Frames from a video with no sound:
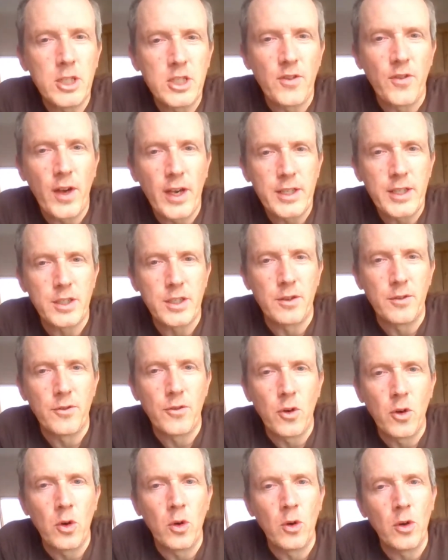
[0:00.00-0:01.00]
motivation
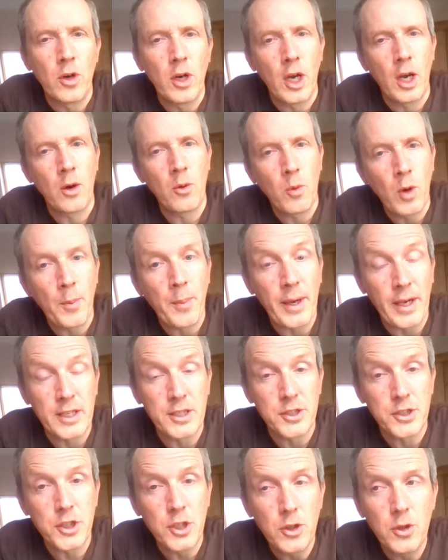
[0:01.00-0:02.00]
for Work
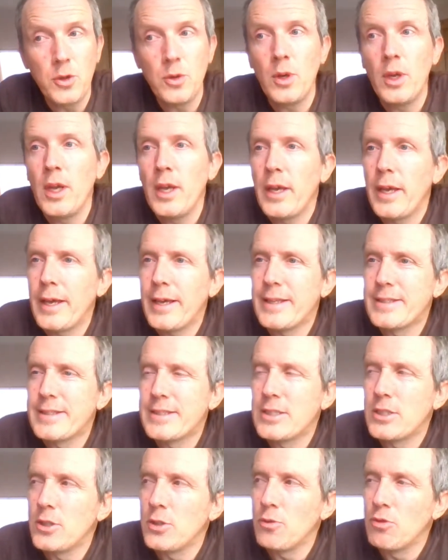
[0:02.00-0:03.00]
Package 2
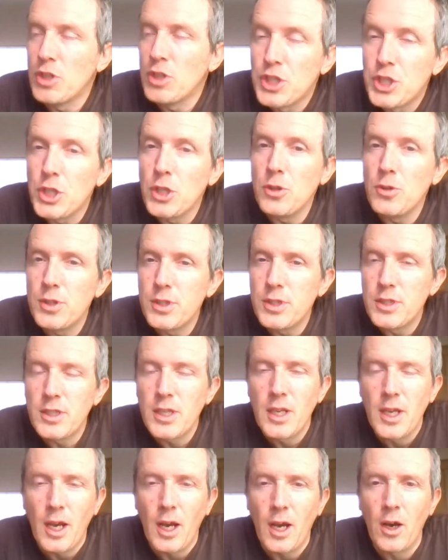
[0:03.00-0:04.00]
is to
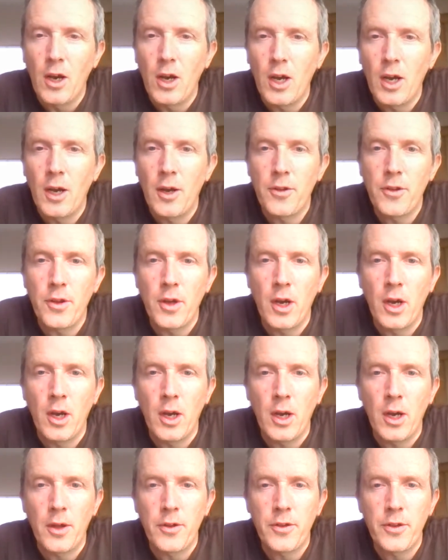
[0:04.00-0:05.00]
reduce
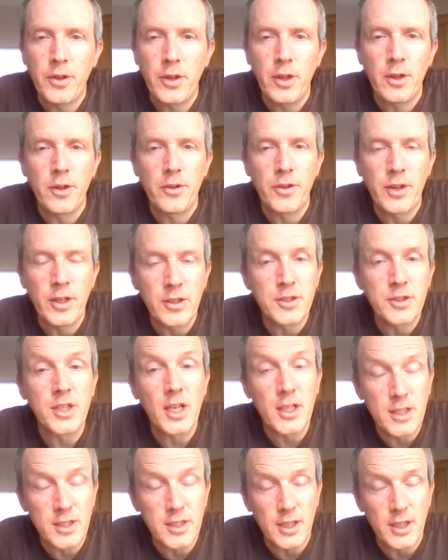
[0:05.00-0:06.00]
the
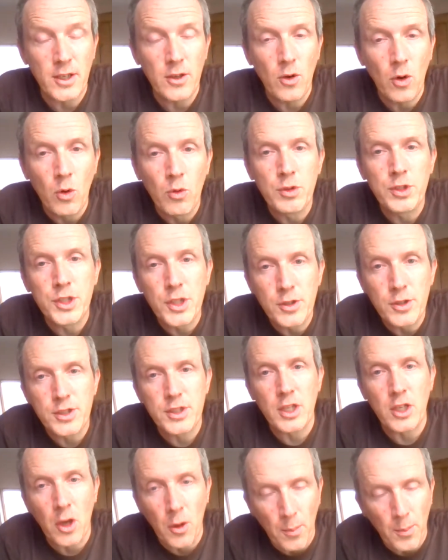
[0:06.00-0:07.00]
uncertainty or
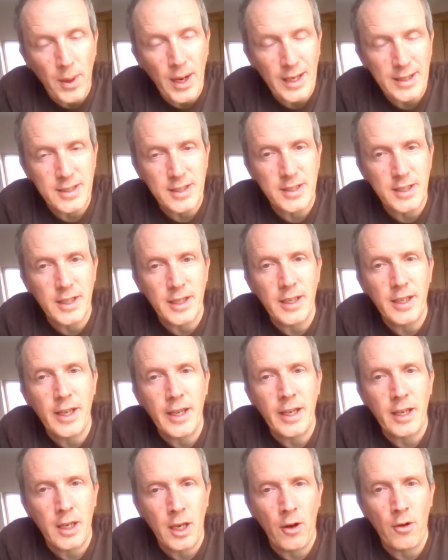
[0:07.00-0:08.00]
reduce the complexity
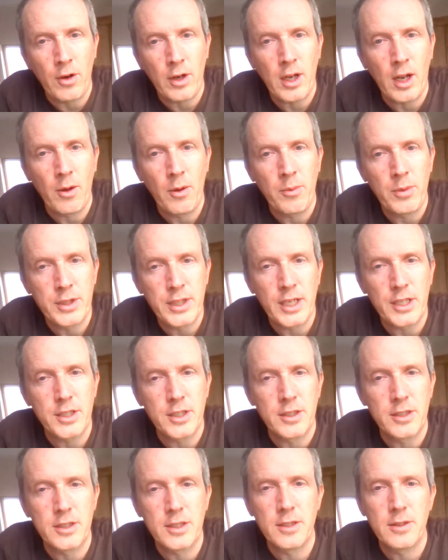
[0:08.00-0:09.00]
in current climate
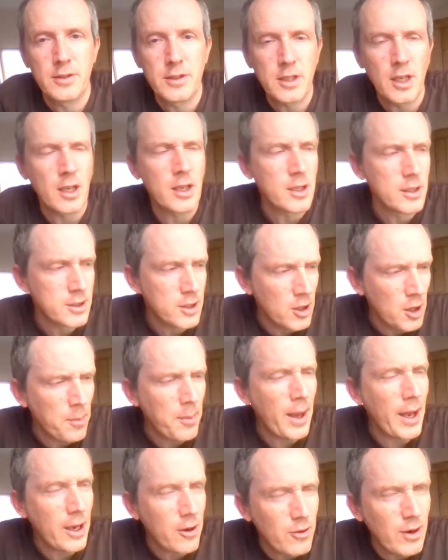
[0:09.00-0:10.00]
projections. Okay? So the
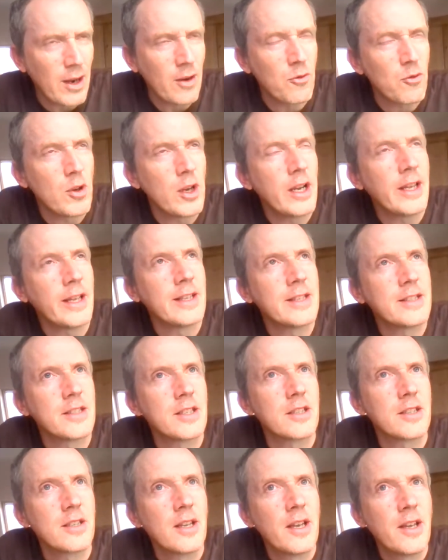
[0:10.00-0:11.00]
background really is
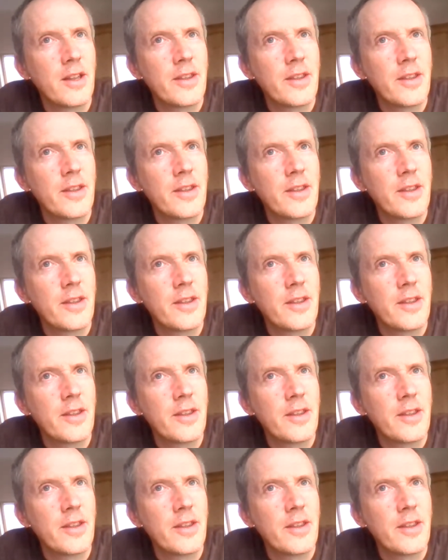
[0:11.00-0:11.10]
that